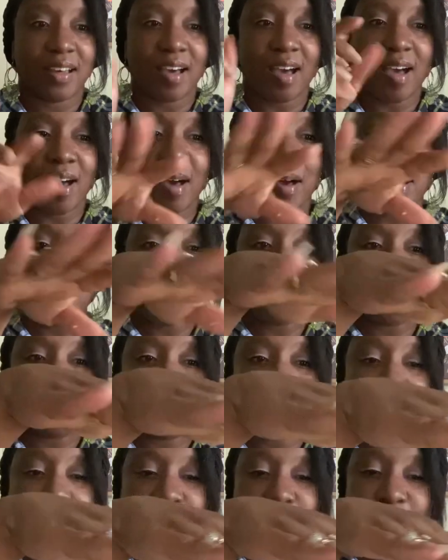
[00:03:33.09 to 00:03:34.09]
Um,
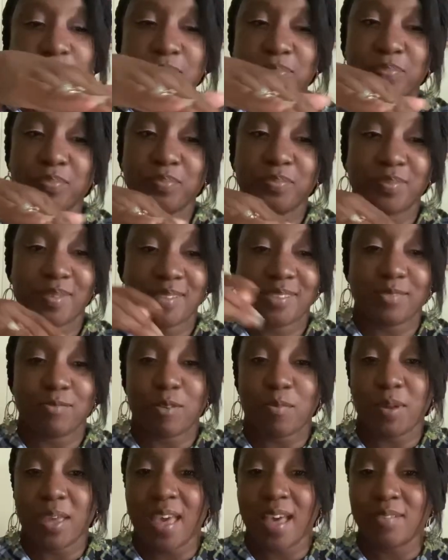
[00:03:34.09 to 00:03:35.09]
this is what
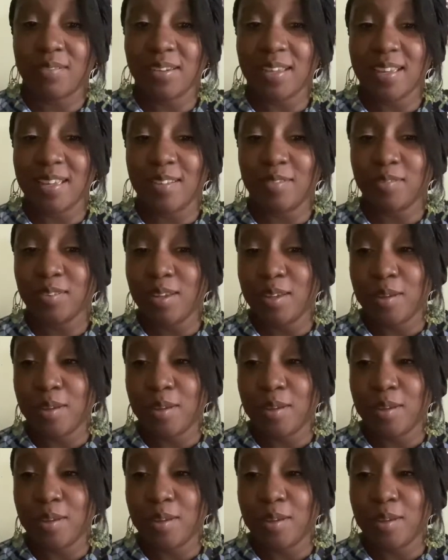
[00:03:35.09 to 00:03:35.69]
we have left.